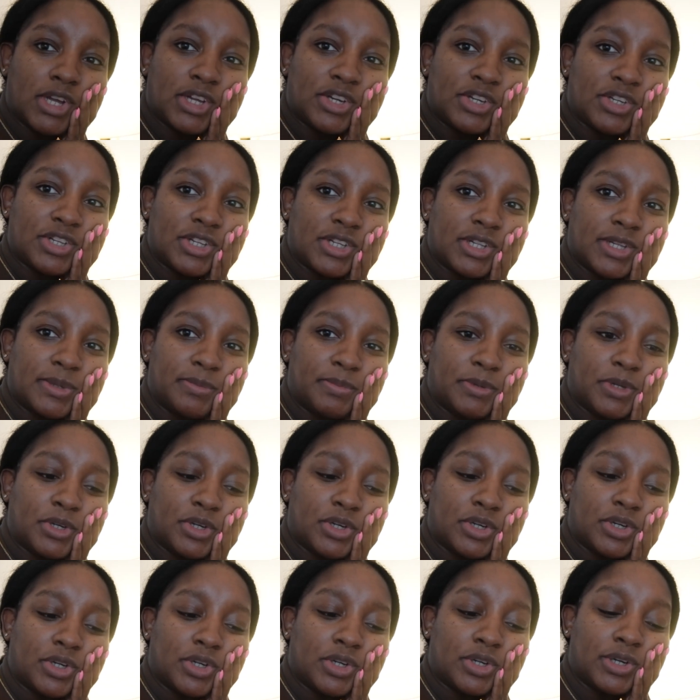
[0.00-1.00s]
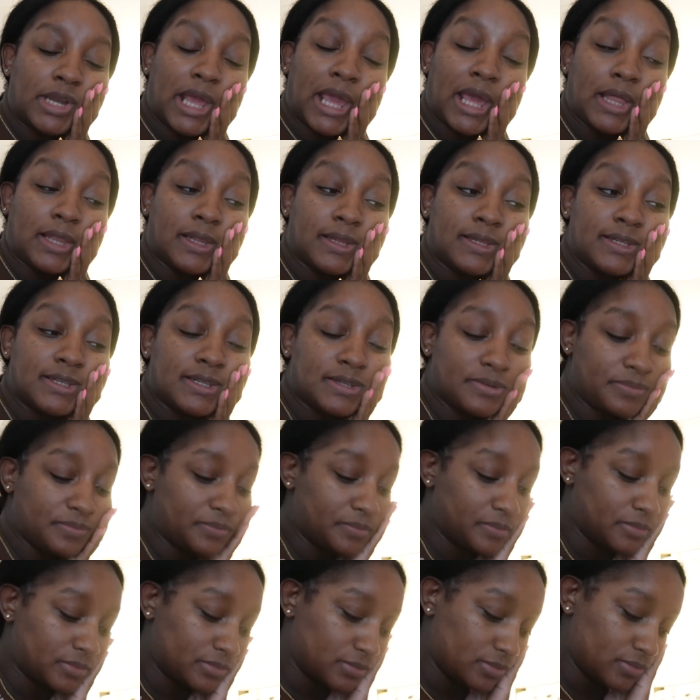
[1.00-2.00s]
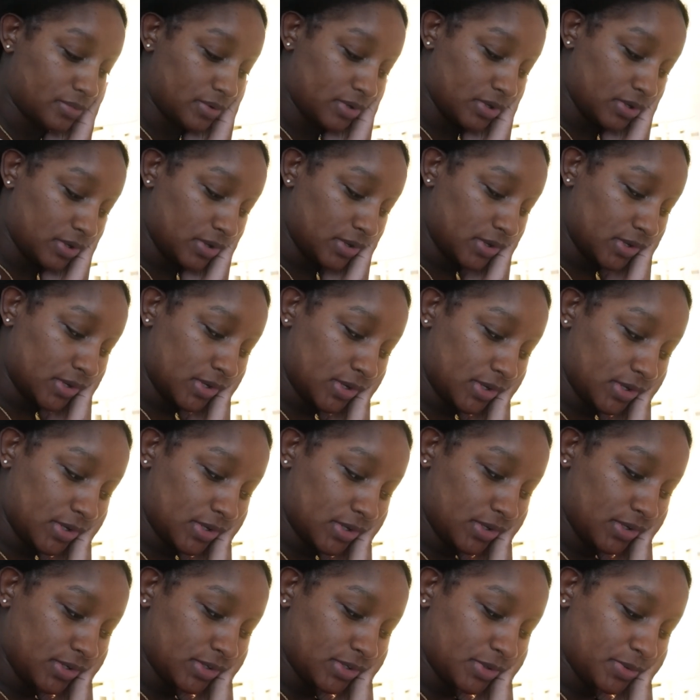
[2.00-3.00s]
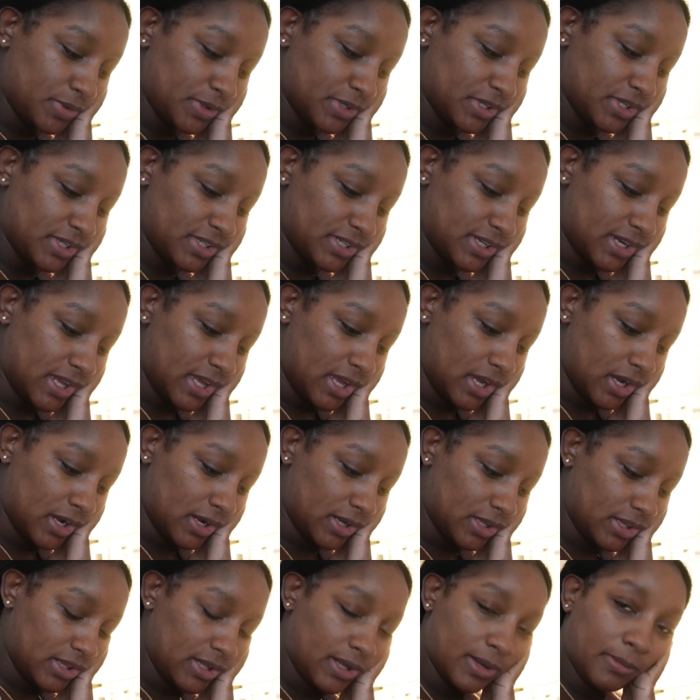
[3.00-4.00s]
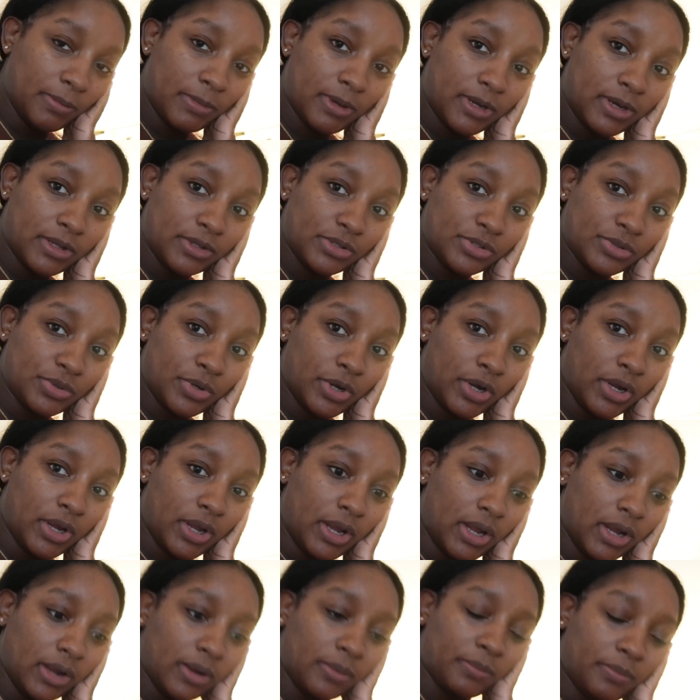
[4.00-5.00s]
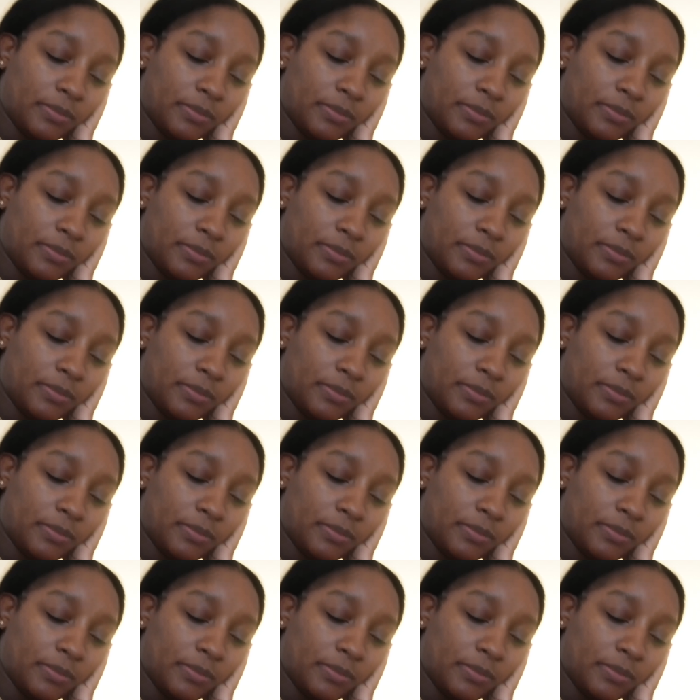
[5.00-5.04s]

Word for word: just clipped her nails. So we're just sitting here. I think I'm gonna do her hair,